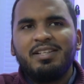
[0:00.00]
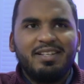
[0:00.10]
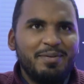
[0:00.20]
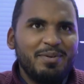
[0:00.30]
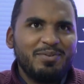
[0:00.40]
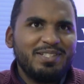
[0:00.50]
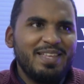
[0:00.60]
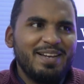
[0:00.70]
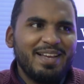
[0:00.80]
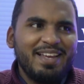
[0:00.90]
let me just say
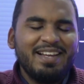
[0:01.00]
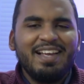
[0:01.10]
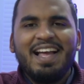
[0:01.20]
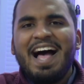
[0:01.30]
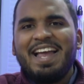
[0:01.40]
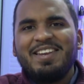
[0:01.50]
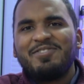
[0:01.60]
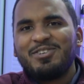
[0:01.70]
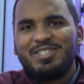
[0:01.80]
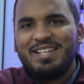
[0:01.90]
that again. I
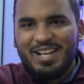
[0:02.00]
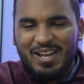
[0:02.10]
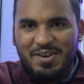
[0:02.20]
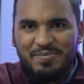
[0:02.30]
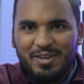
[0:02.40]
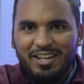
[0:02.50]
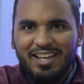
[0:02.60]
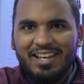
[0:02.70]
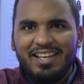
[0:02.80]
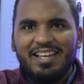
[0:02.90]
never seen a
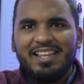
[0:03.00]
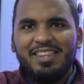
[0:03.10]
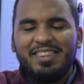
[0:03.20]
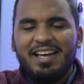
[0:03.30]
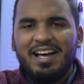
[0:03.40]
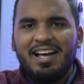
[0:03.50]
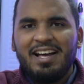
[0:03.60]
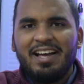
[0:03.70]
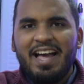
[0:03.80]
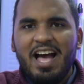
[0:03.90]
company
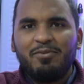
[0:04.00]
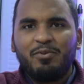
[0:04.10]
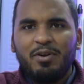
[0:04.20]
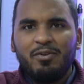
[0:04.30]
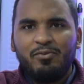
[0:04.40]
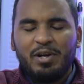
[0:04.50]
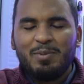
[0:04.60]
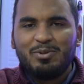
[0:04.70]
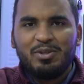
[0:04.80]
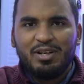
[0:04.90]
that have
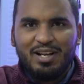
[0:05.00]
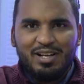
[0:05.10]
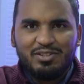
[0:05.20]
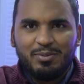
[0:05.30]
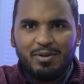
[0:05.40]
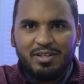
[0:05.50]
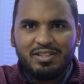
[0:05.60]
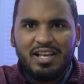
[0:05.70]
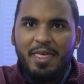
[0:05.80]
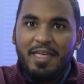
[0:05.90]
reaffirmed to their
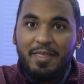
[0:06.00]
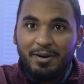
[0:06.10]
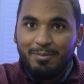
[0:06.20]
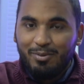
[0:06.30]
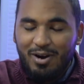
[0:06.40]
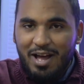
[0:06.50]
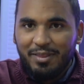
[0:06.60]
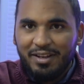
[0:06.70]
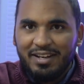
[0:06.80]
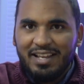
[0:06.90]
customers that their
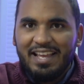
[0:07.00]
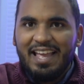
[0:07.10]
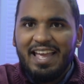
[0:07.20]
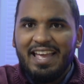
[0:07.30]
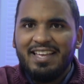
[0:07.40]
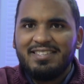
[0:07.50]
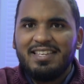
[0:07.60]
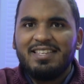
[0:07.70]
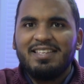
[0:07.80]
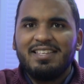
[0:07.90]
product
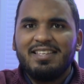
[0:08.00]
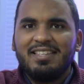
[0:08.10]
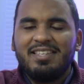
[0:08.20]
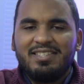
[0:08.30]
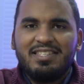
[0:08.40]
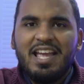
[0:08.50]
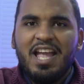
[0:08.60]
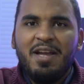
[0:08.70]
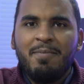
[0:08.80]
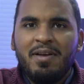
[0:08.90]
is the
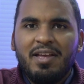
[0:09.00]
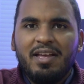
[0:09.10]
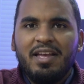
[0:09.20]
same